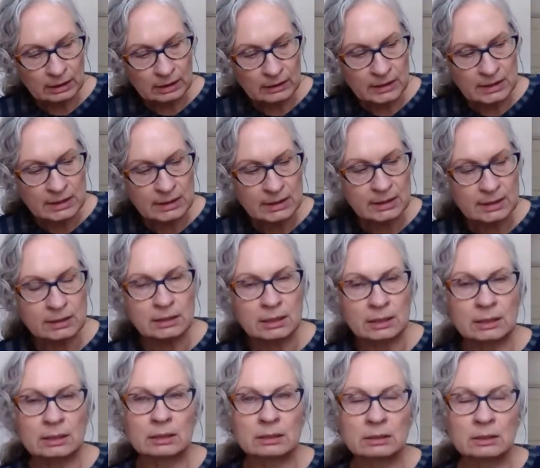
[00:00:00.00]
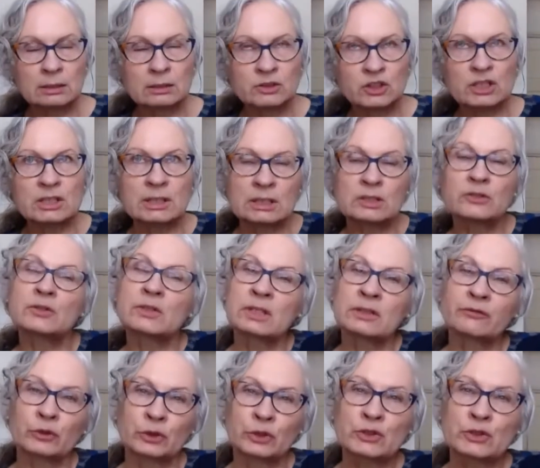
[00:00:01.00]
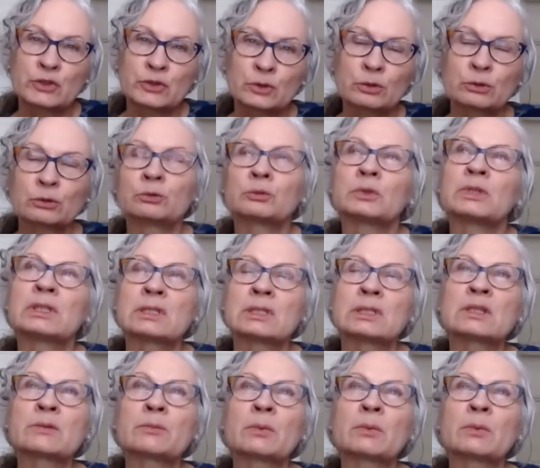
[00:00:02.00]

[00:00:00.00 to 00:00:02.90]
this isn't just interesting for historical reasons,